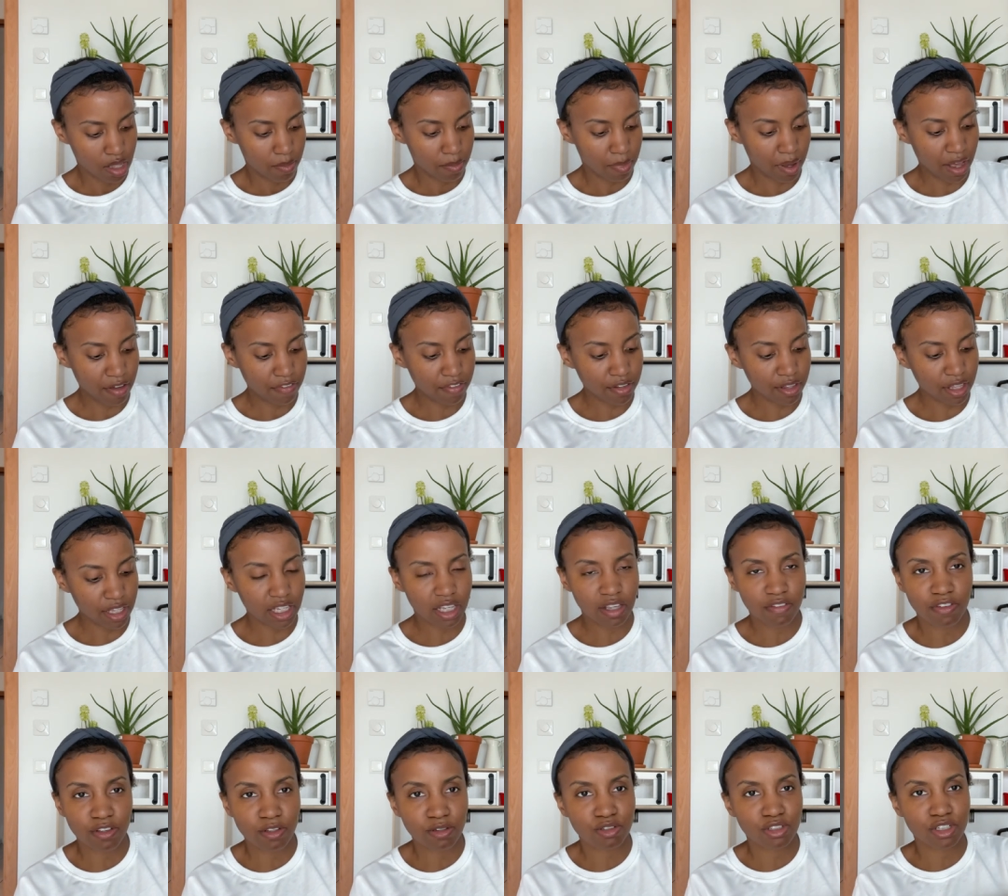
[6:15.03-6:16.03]
I feel like
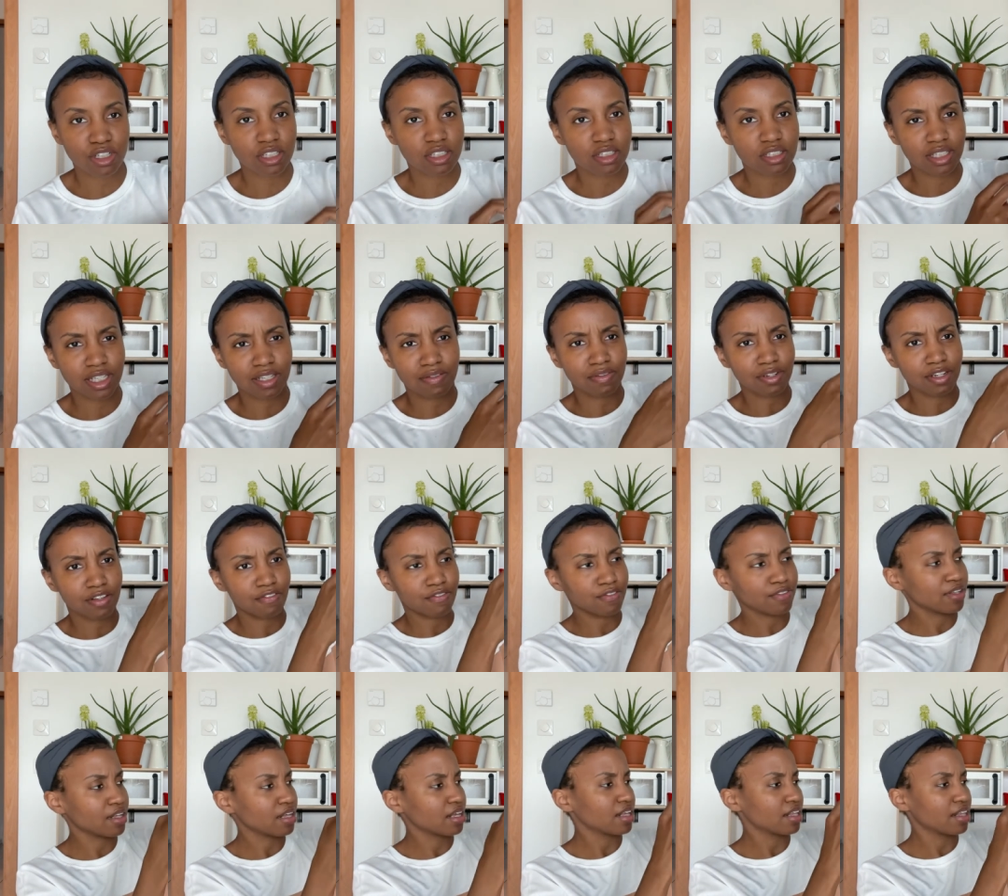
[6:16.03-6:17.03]
if you just, even if,
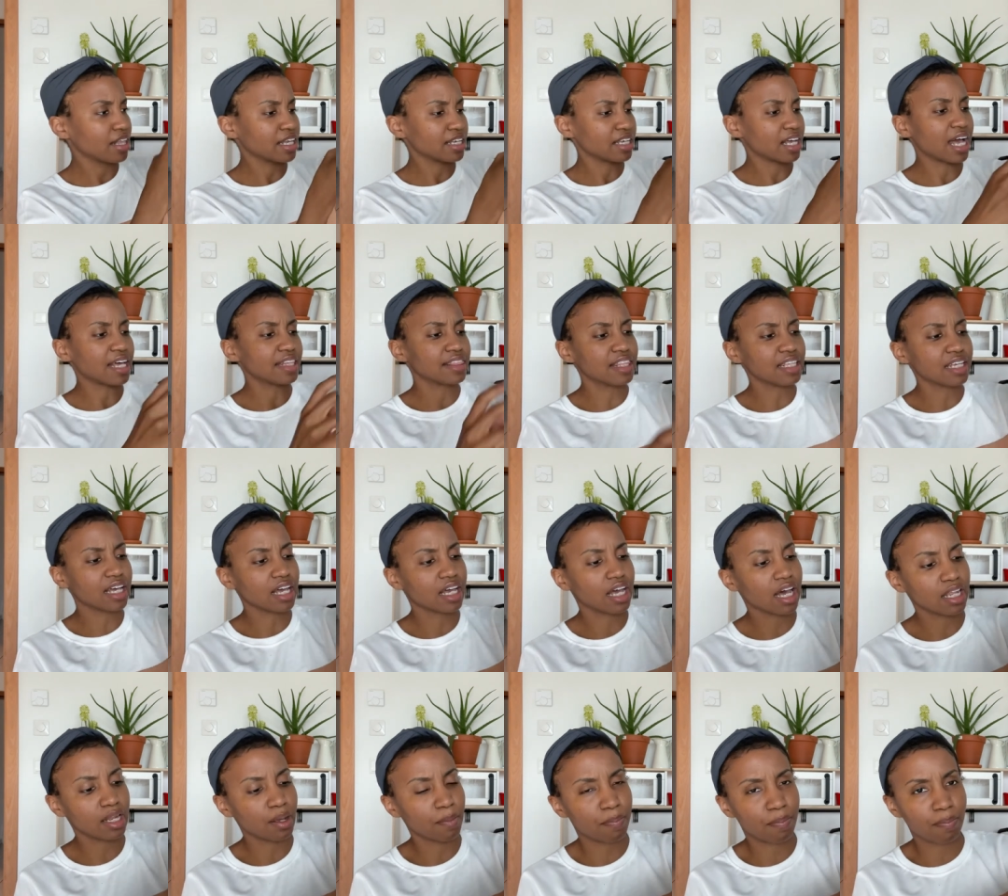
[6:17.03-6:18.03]
like, I think I
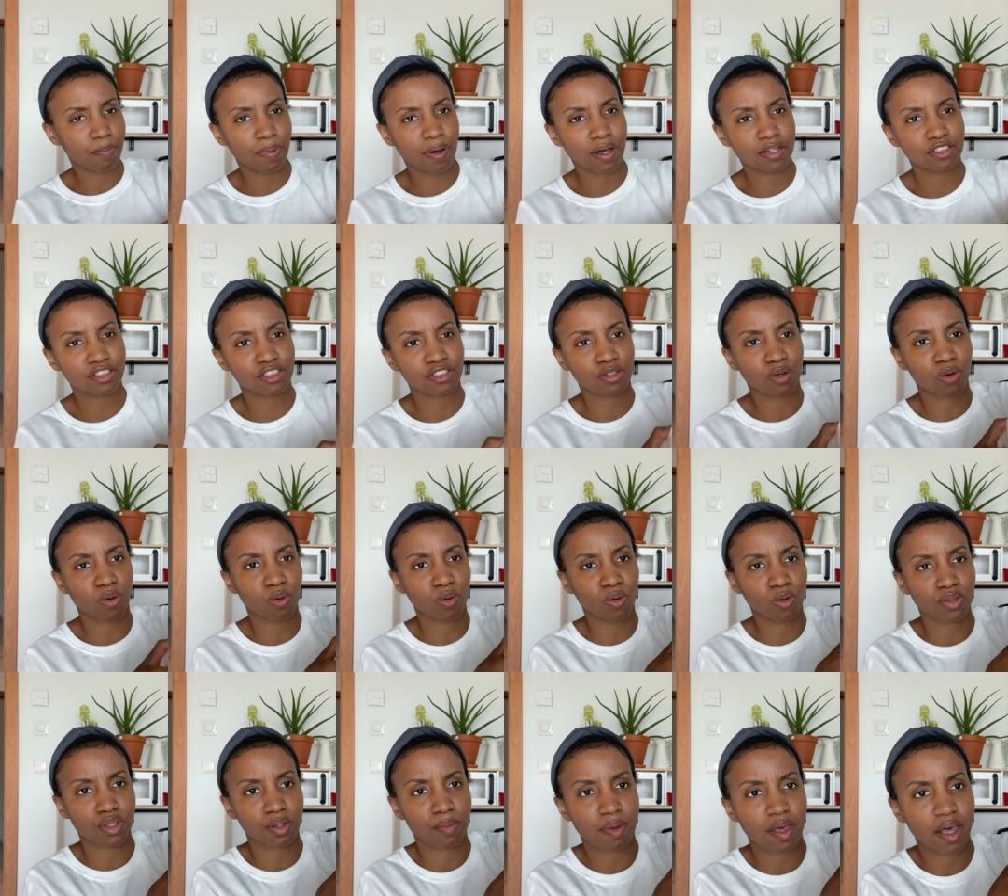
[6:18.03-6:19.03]
kind of punched a hole
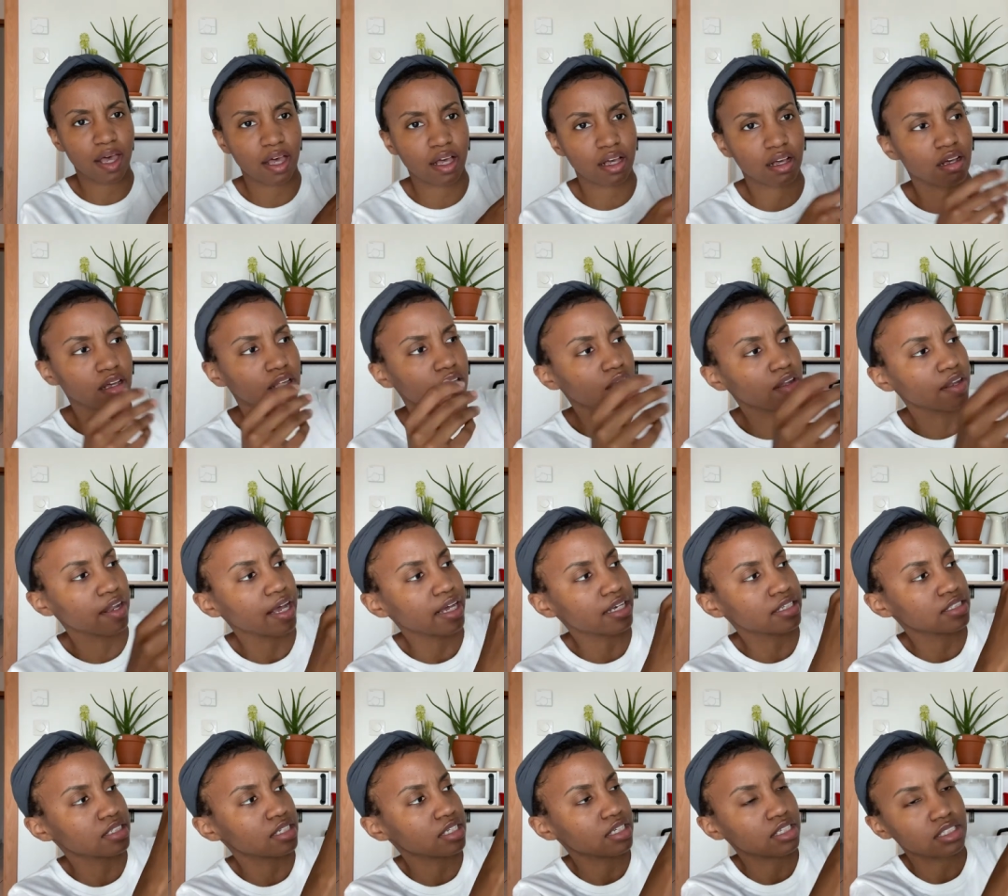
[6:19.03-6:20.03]
in the bag on
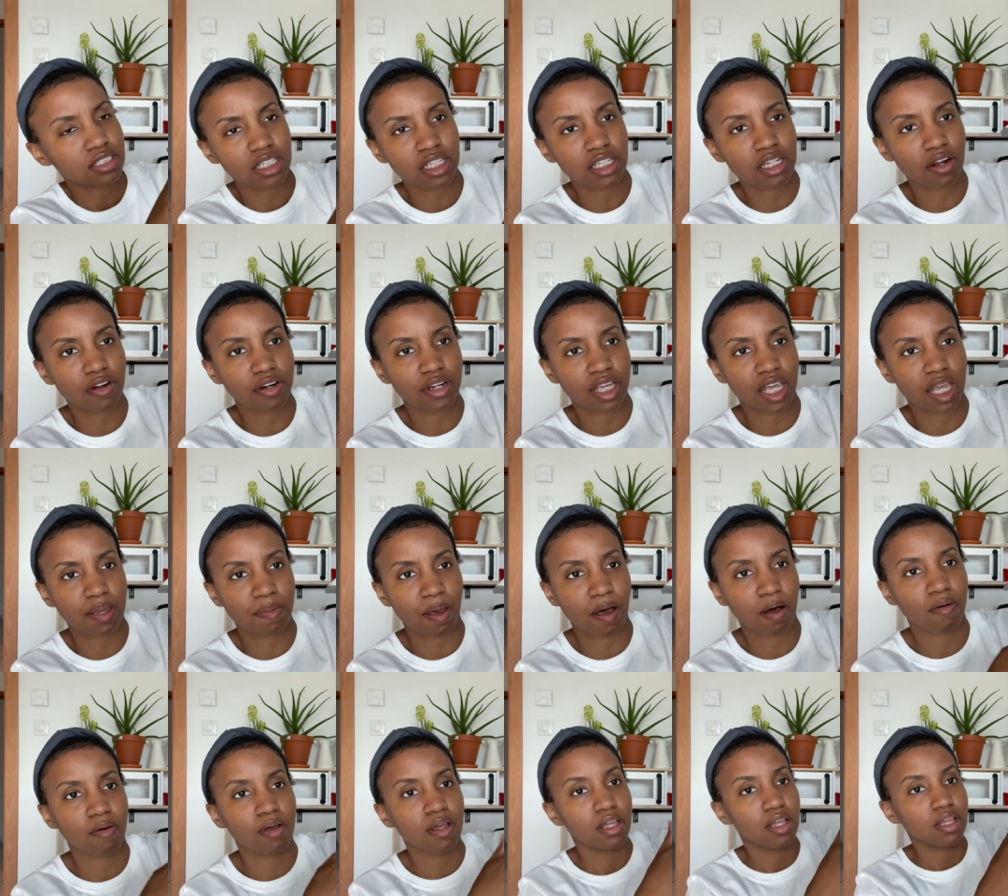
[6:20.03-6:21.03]
accident. See, it already came
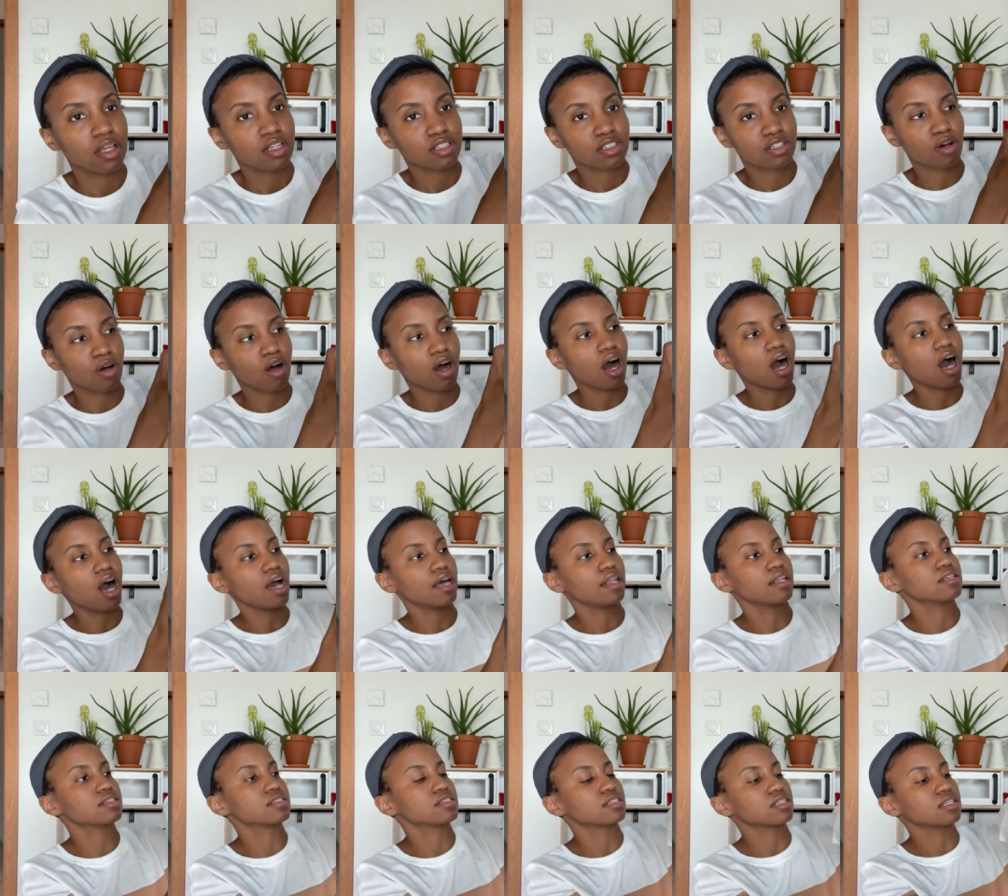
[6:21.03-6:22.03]
out. So
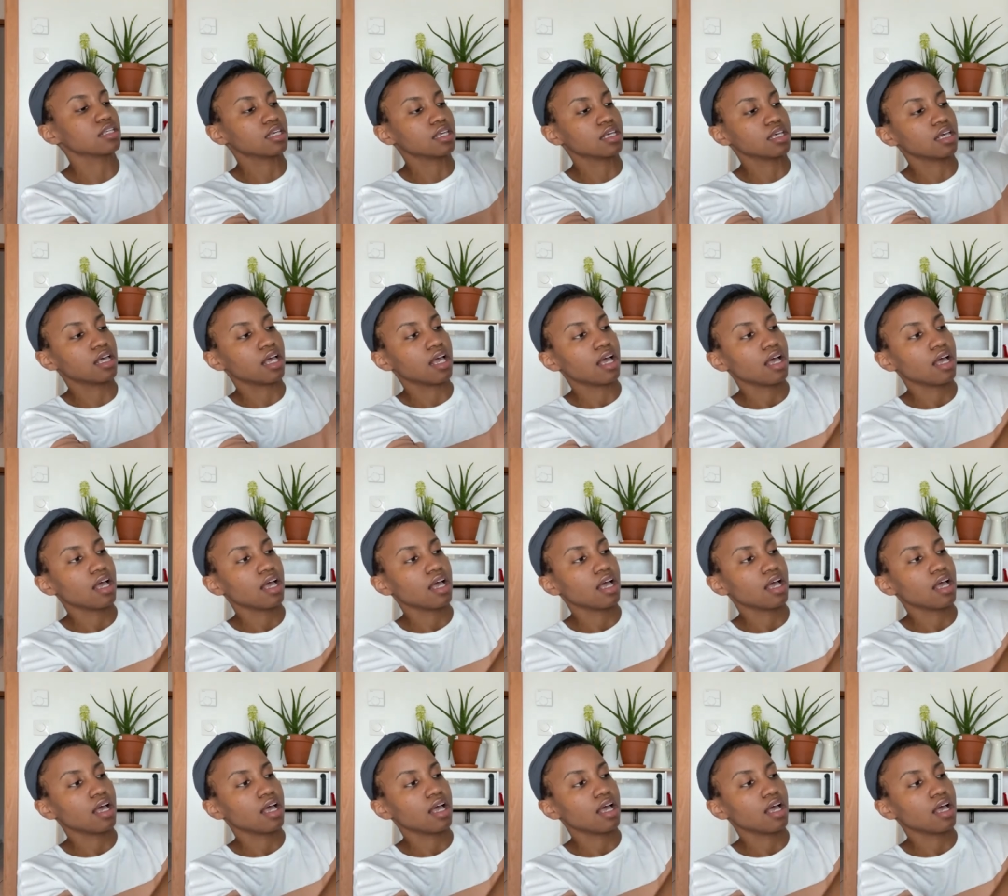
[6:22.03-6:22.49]
honestly,